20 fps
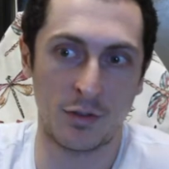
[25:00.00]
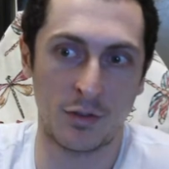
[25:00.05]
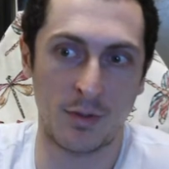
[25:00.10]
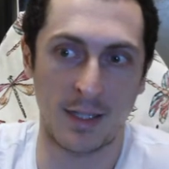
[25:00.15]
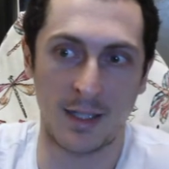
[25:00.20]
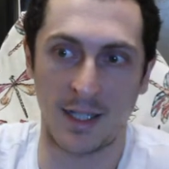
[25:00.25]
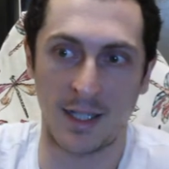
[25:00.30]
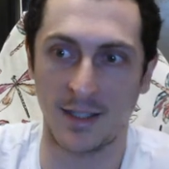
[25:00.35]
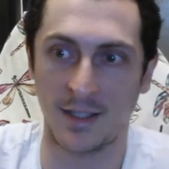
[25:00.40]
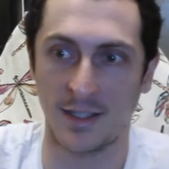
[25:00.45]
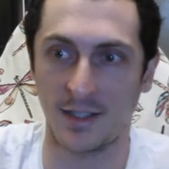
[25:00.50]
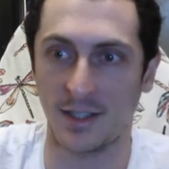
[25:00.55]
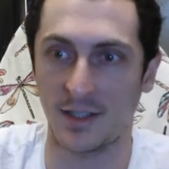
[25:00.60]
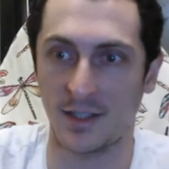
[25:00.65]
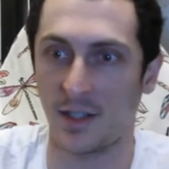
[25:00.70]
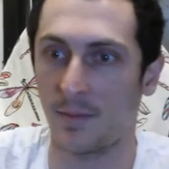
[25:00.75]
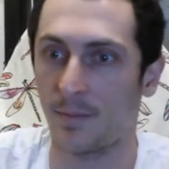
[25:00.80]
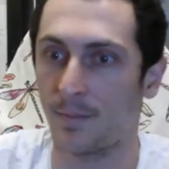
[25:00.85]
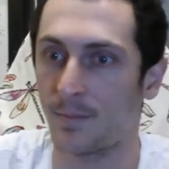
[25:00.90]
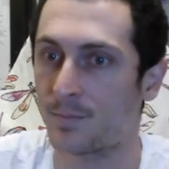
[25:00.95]
straight lines
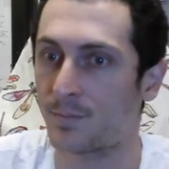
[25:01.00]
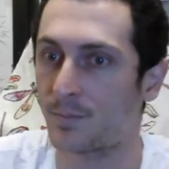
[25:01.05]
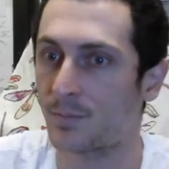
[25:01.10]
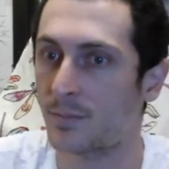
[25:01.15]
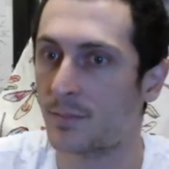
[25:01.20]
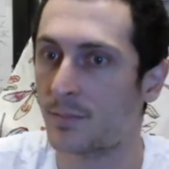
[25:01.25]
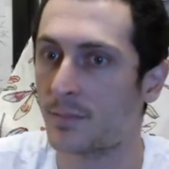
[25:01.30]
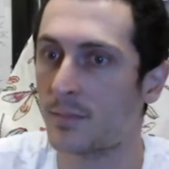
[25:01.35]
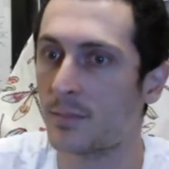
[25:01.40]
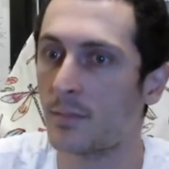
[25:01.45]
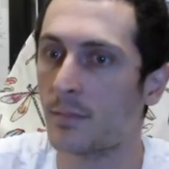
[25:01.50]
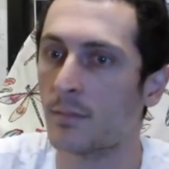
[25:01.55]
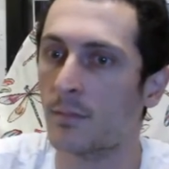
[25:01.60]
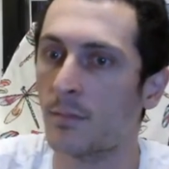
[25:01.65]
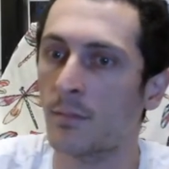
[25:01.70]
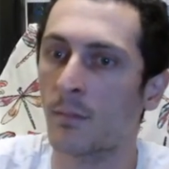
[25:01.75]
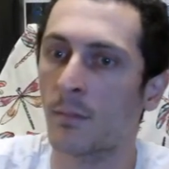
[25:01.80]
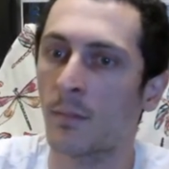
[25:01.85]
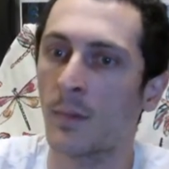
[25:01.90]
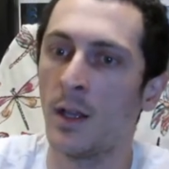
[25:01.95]
existing.
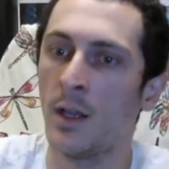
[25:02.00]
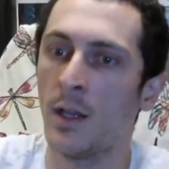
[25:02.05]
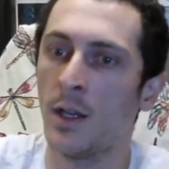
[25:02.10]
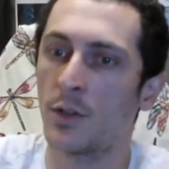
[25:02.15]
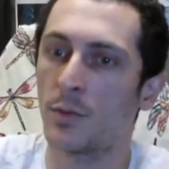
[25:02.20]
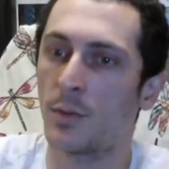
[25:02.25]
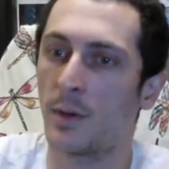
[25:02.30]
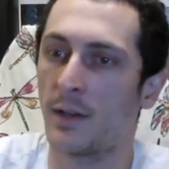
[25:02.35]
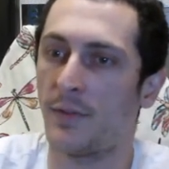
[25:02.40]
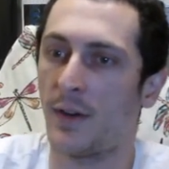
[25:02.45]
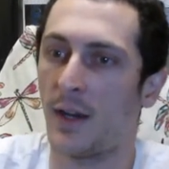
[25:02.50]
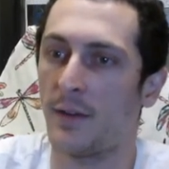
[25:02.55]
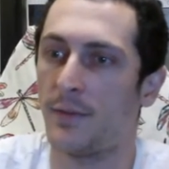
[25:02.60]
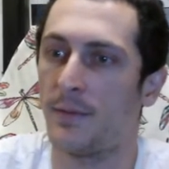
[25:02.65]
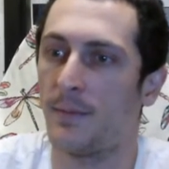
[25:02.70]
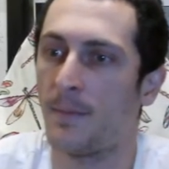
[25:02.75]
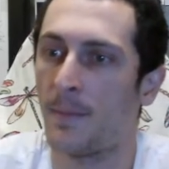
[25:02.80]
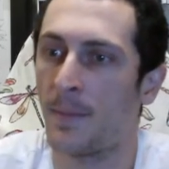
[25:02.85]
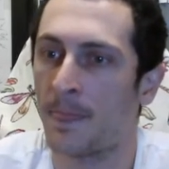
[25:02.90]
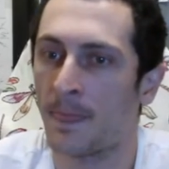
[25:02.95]
25.
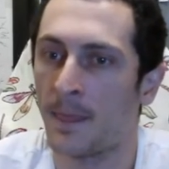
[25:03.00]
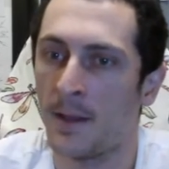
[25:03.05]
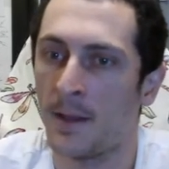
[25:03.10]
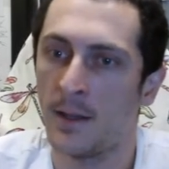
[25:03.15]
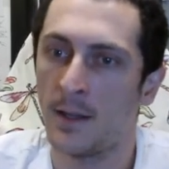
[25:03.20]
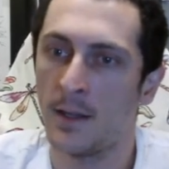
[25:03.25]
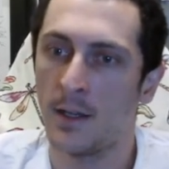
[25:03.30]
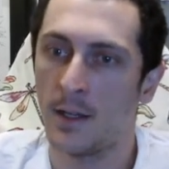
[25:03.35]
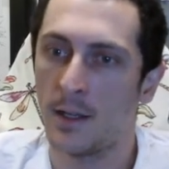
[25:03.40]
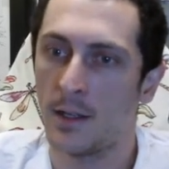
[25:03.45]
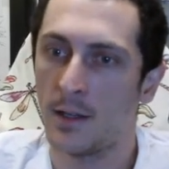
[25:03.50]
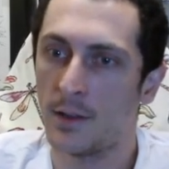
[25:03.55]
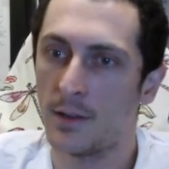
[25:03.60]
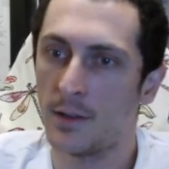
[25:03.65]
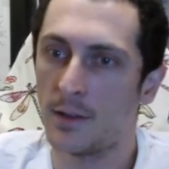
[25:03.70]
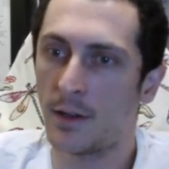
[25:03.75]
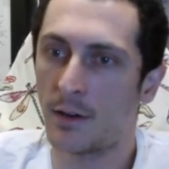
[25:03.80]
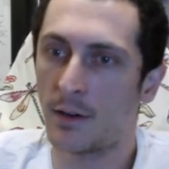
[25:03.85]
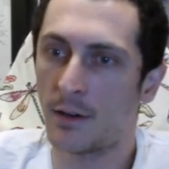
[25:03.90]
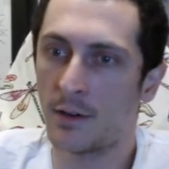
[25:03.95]

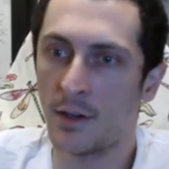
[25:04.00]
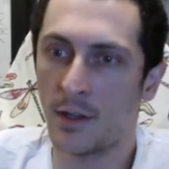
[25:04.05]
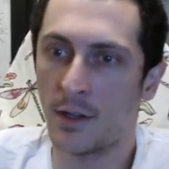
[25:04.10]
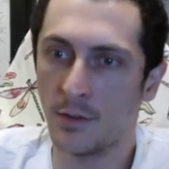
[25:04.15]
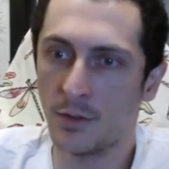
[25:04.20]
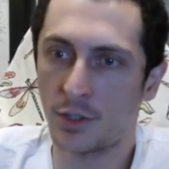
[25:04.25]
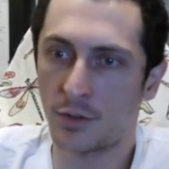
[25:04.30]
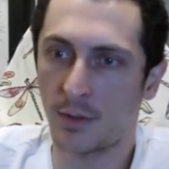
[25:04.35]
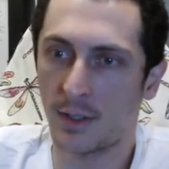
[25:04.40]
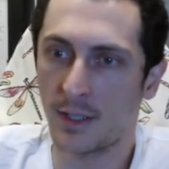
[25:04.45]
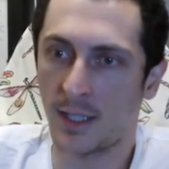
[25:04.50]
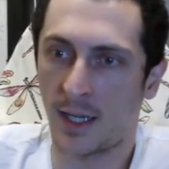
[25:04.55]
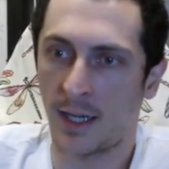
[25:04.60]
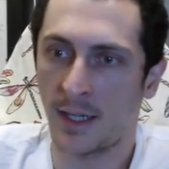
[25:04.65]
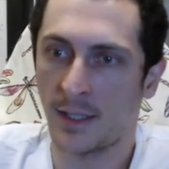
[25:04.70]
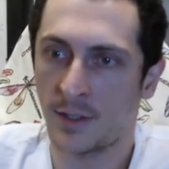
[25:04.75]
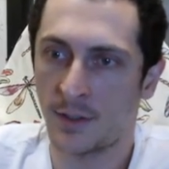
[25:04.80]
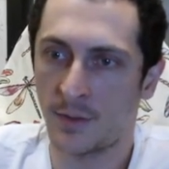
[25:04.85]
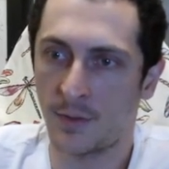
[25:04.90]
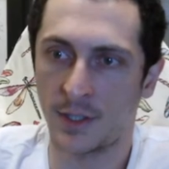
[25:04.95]
There are no straight
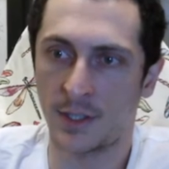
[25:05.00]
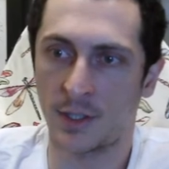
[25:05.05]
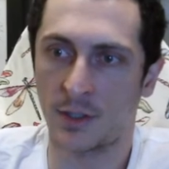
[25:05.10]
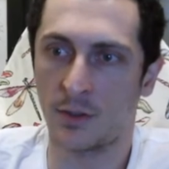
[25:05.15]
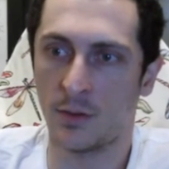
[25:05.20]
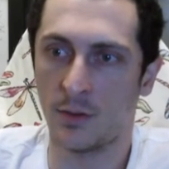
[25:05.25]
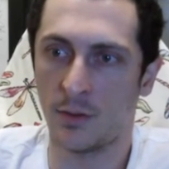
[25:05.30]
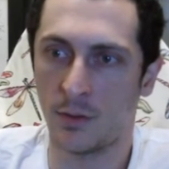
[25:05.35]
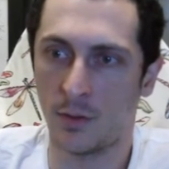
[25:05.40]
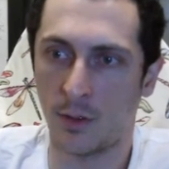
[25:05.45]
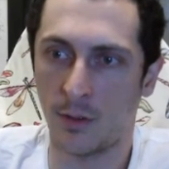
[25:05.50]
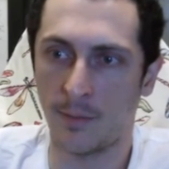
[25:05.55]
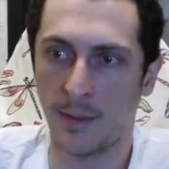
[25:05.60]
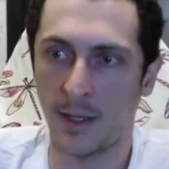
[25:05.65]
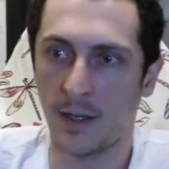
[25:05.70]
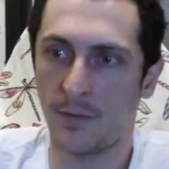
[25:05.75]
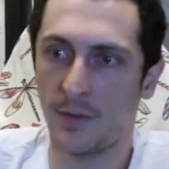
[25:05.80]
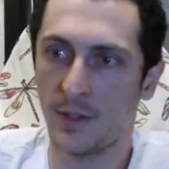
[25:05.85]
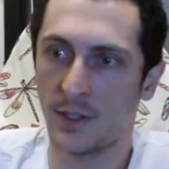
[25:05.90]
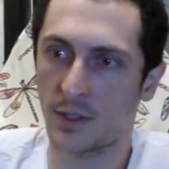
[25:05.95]
lines, physical or
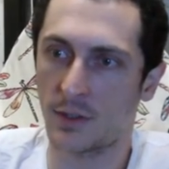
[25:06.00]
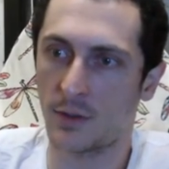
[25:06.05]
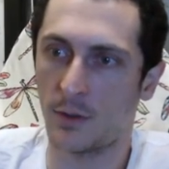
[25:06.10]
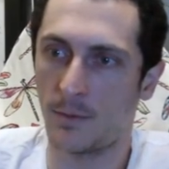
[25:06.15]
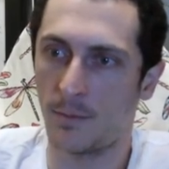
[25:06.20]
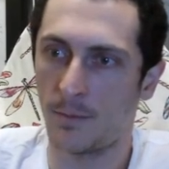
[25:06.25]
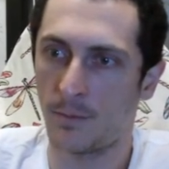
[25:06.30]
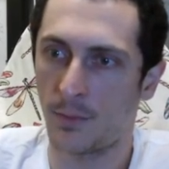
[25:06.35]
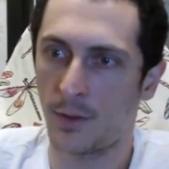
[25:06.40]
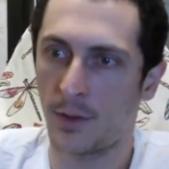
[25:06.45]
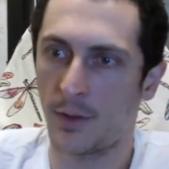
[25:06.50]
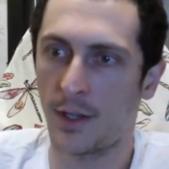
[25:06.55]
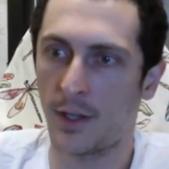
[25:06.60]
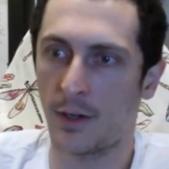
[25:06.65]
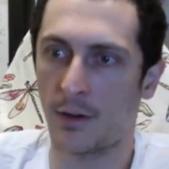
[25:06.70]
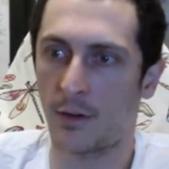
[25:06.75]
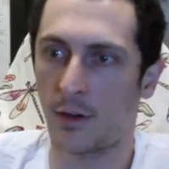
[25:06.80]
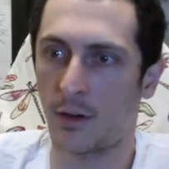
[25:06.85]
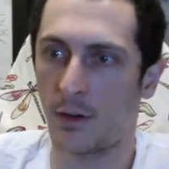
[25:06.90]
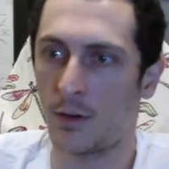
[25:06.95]
metaphysical.
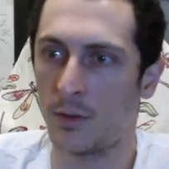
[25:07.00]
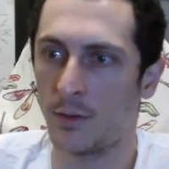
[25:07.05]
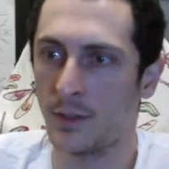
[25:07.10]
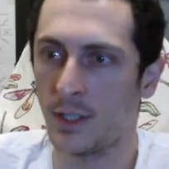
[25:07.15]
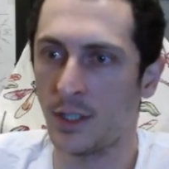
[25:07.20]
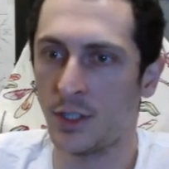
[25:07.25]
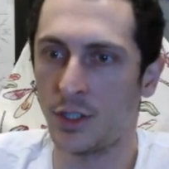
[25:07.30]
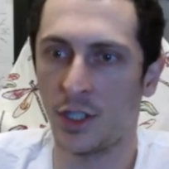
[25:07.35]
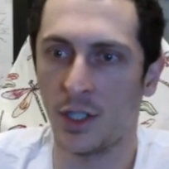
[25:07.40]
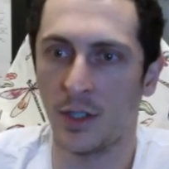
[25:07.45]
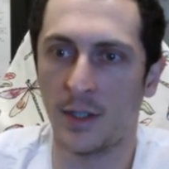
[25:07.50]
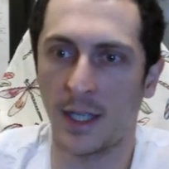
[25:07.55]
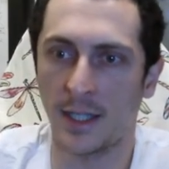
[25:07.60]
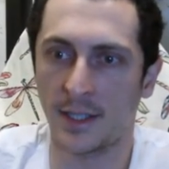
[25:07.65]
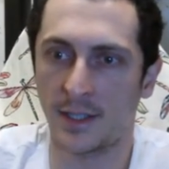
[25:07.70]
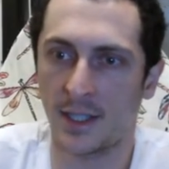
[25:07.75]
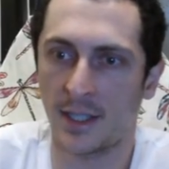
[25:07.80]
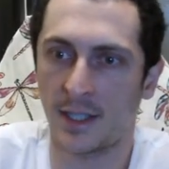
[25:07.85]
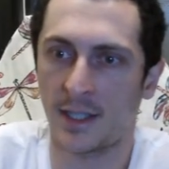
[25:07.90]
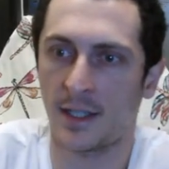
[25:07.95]
There are only
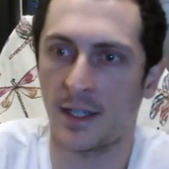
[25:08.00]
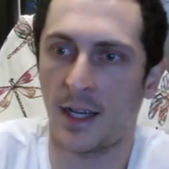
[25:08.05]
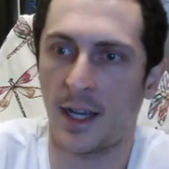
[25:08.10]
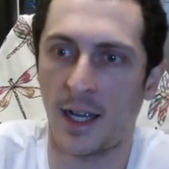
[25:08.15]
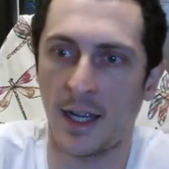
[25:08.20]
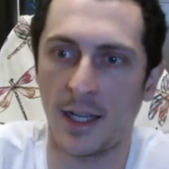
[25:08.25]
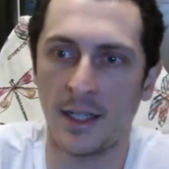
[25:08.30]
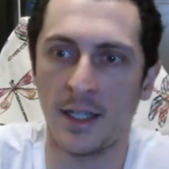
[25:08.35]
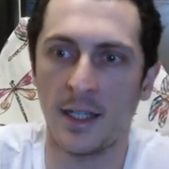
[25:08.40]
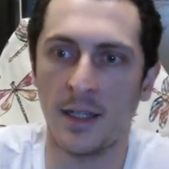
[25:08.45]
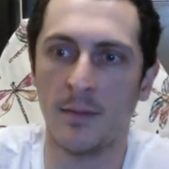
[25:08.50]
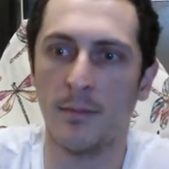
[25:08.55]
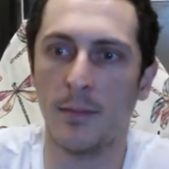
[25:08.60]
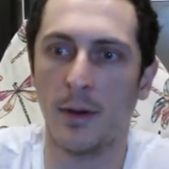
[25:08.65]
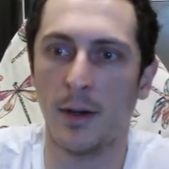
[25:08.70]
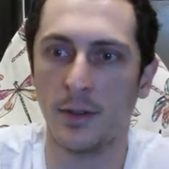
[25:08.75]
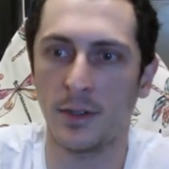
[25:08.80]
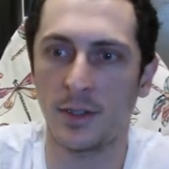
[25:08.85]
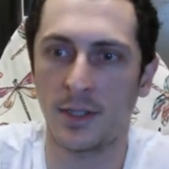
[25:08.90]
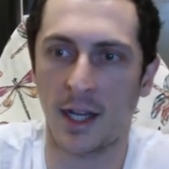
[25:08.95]
geodesic, i.e.
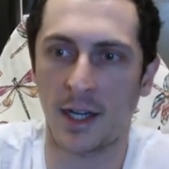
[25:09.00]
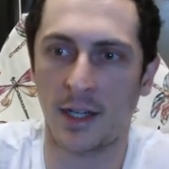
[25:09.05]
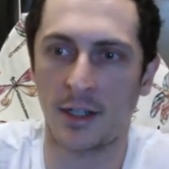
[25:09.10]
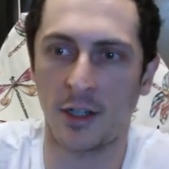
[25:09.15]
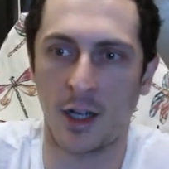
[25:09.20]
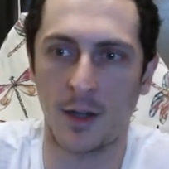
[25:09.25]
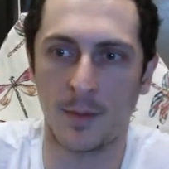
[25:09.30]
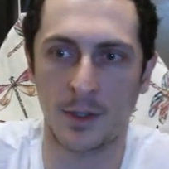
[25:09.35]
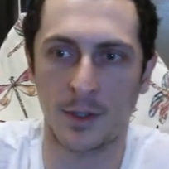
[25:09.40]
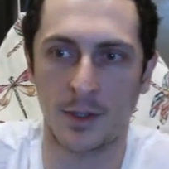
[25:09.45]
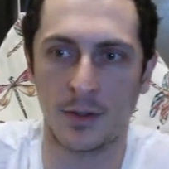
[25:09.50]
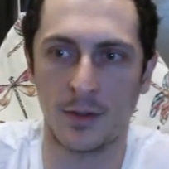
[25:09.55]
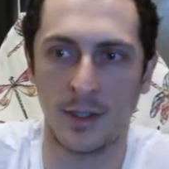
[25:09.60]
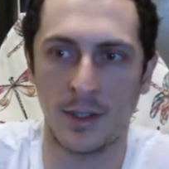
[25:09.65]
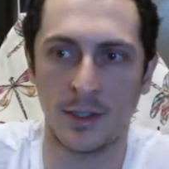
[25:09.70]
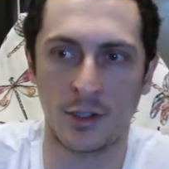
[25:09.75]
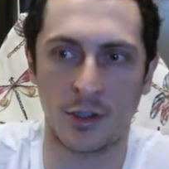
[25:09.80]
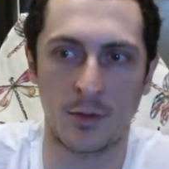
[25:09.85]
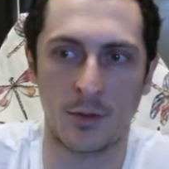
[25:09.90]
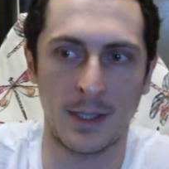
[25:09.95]
most economical
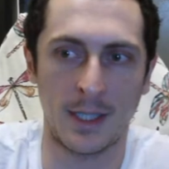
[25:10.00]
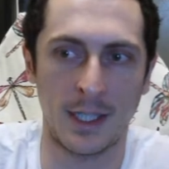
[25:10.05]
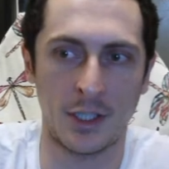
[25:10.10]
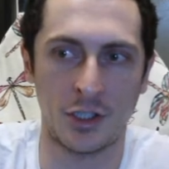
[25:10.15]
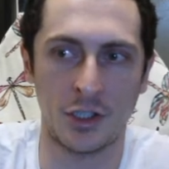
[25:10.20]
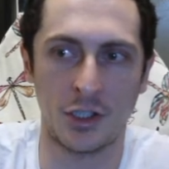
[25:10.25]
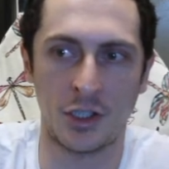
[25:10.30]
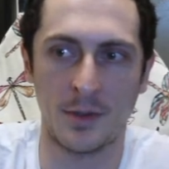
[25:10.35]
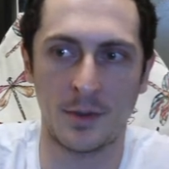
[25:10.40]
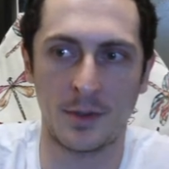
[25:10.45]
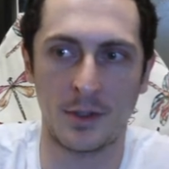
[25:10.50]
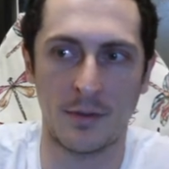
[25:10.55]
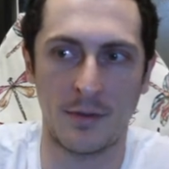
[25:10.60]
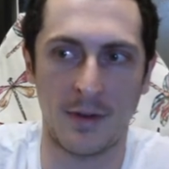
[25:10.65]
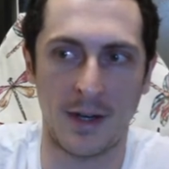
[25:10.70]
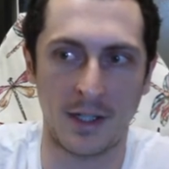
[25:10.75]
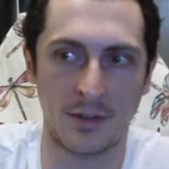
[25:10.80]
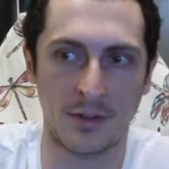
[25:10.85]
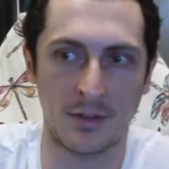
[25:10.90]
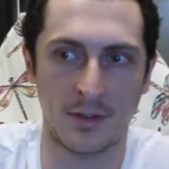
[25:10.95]
interrelationships or
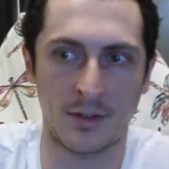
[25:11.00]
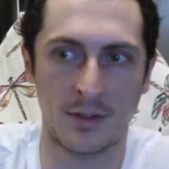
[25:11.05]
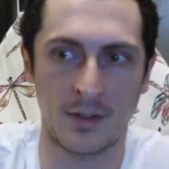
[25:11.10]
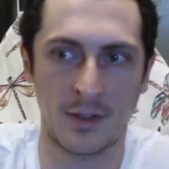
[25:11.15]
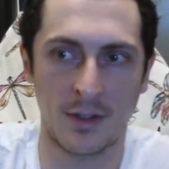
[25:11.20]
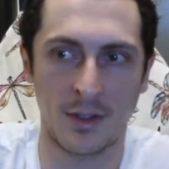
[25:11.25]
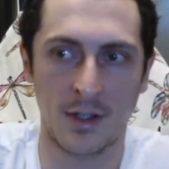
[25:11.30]
vectors.